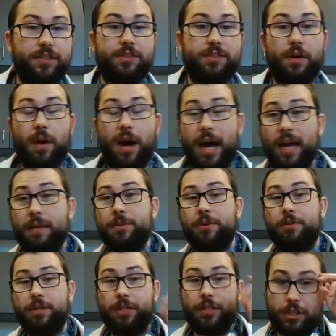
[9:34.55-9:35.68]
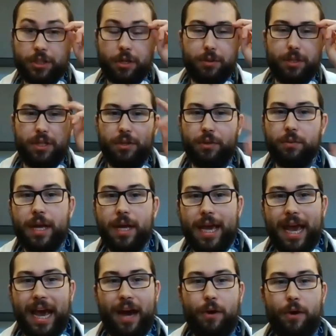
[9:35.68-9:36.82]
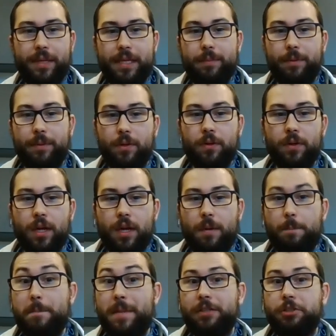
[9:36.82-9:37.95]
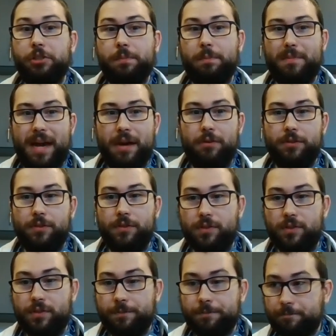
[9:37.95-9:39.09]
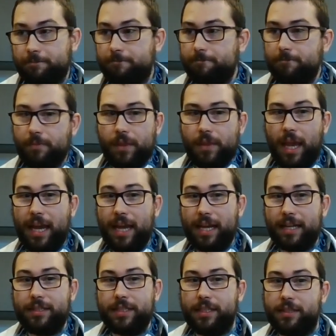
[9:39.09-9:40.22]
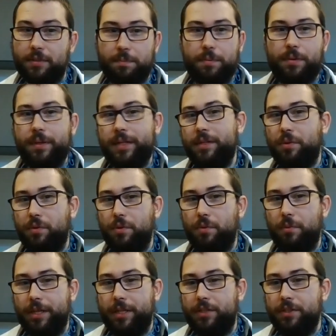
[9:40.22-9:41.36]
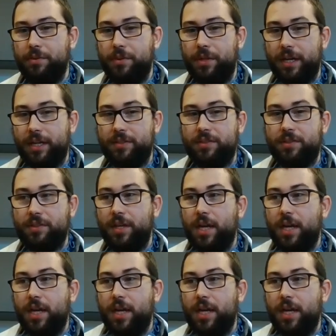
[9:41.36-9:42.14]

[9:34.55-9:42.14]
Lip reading: So I'm going to show you how people measure mountains. And it's a pretty cool way to do this.